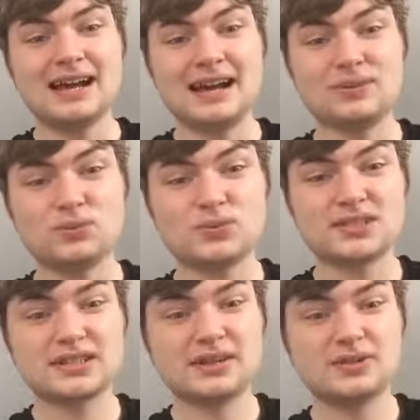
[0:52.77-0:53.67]
And
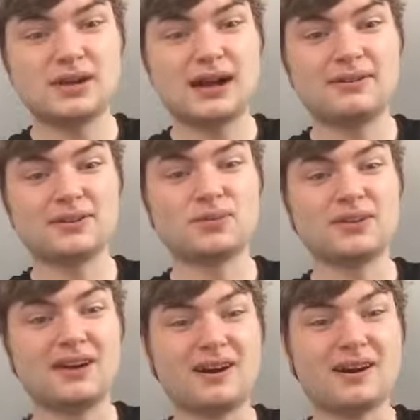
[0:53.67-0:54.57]
also, Aragorn
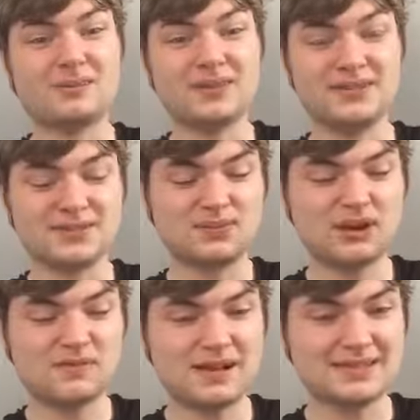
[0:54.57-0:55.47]
and Arwen's
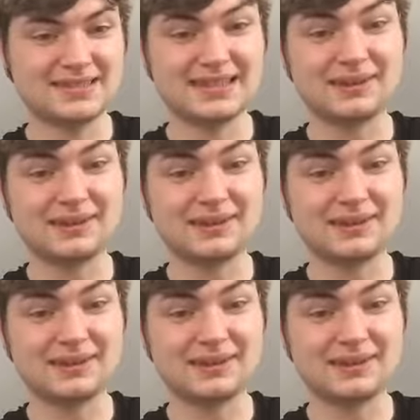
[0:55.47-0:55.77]
romance.